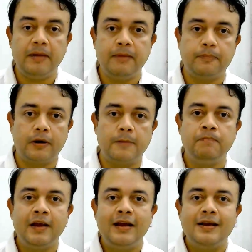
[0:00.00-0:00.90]
paper,
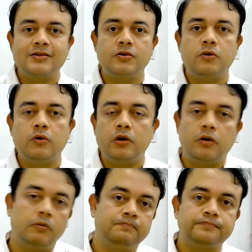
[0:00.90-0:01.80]

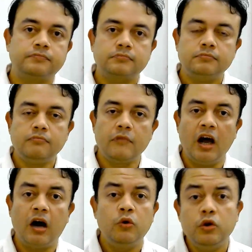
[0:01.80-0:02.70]
so
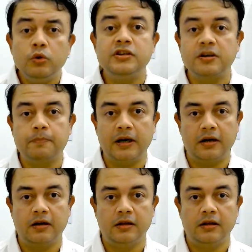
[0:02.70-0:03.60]
how do you
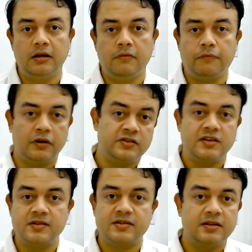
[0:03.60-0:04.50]
interpret, for
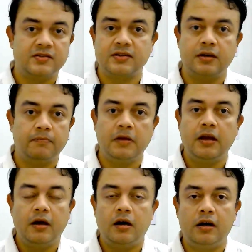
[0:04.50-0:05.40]
instance, this
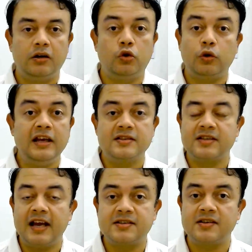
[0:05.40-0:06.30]
Tukey's
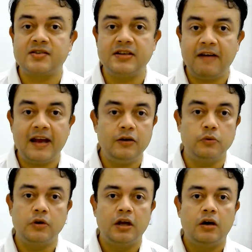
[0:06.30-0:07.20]
HST value
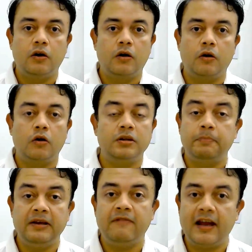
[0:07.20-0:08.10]
or the
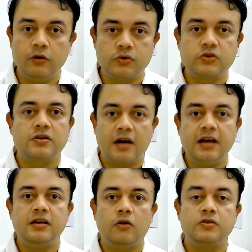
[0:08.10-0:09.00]
p-values,
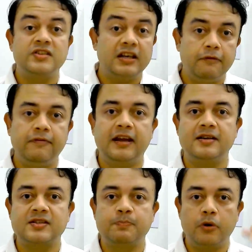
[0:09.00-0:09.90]
right? Or
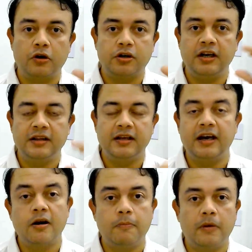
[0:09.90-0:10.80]
significance plotted in the
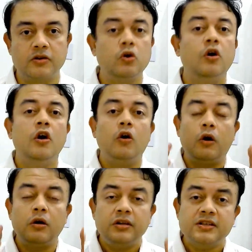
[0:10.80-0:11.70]
error bar. So
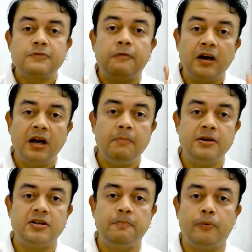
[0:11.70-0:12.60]
all these
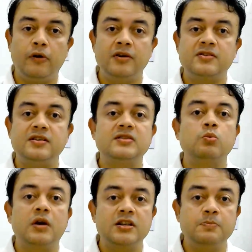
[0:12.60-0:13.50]
fundamental points is
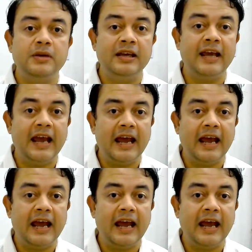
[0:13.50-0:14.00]
what is being